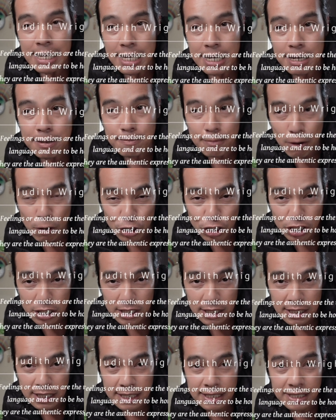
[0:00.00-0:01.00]

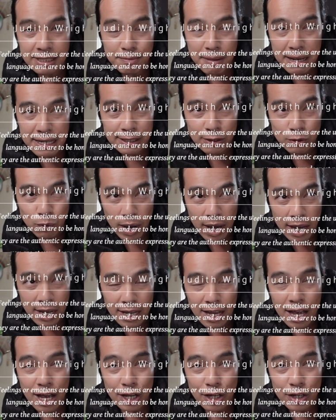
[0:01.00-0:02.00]
Emotions is the best way
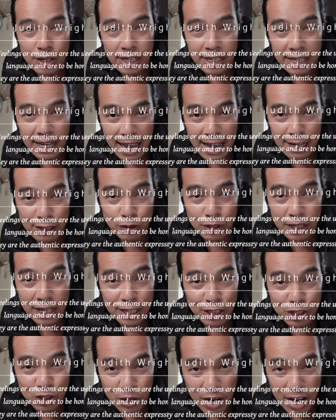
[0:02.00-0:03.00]
you can actually
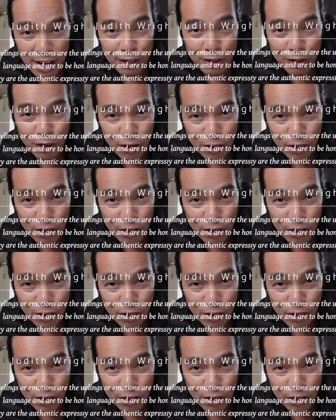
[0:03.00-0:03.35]
attract your